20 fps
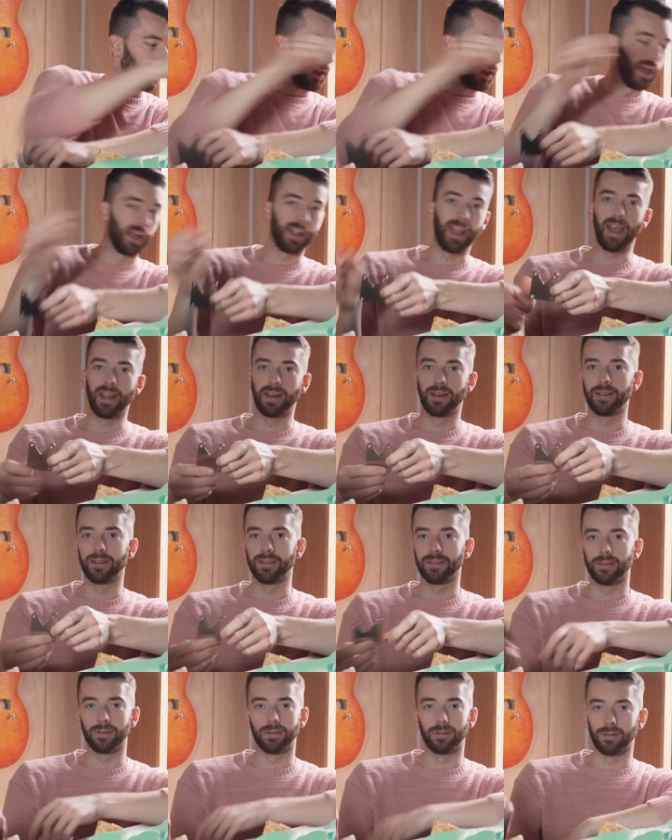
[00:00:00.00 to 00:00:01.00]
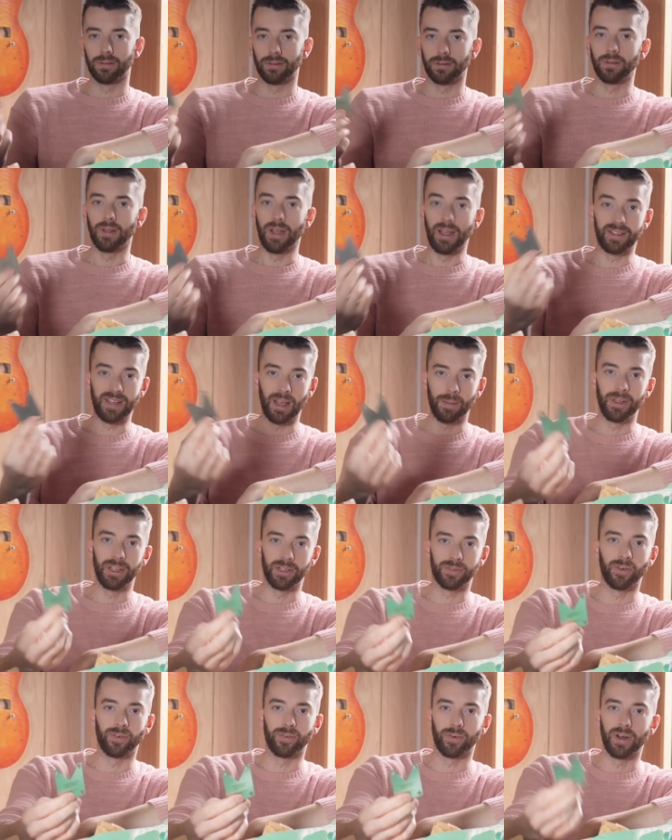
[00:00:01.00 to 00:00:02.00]
again, he sent me these
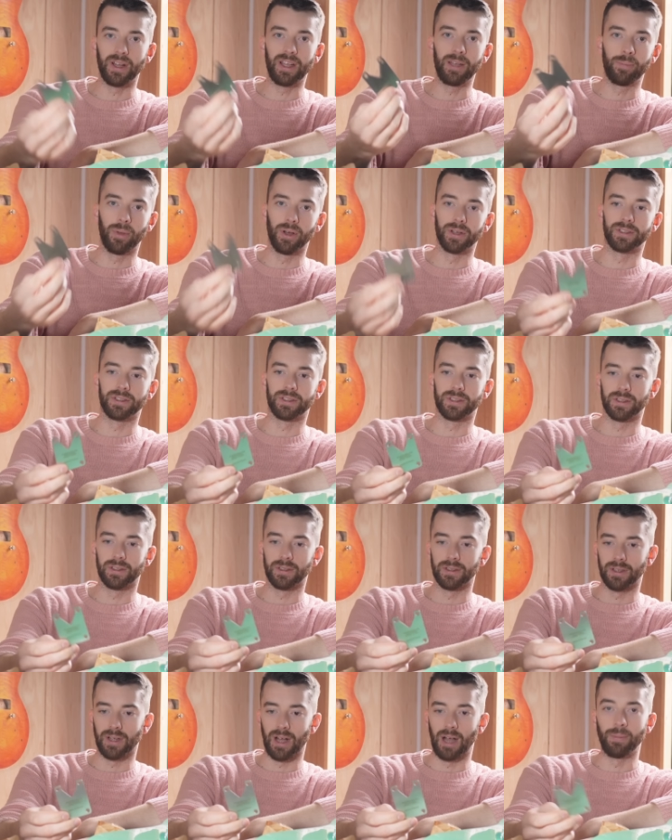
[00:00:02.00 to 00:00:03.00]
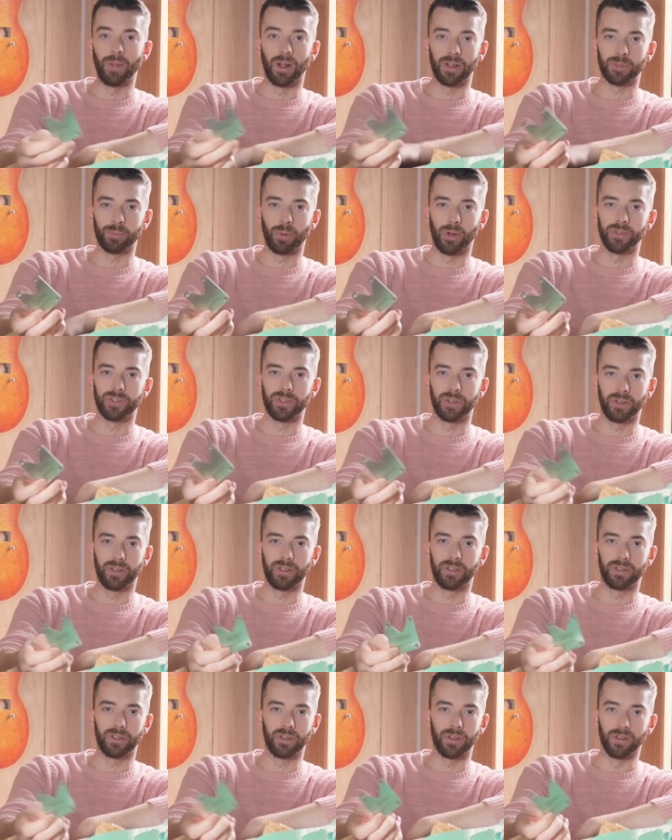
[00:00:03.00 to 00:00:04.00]
for free, but I'm not sponsored
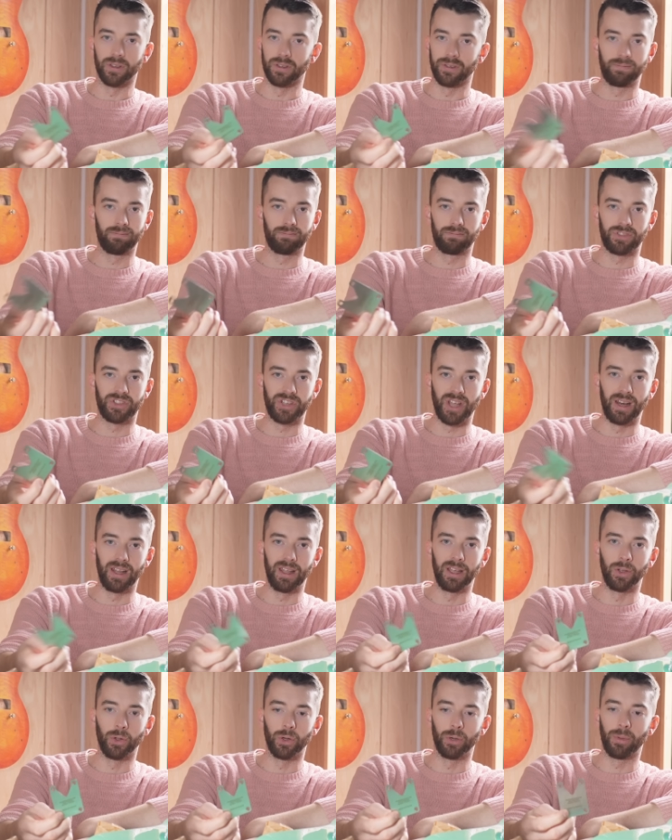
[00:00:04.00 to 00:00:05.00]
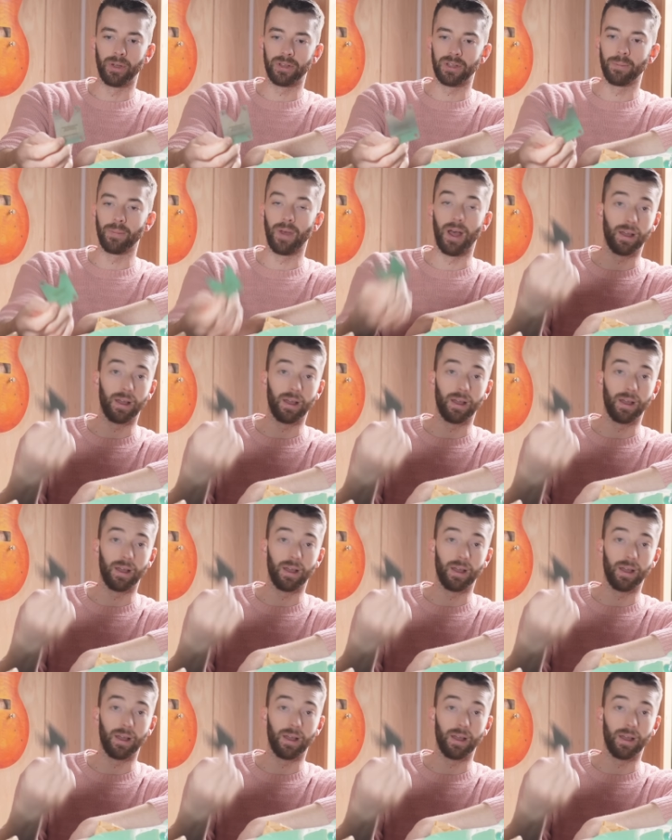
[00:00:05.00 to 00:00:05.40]
to say anything good about them.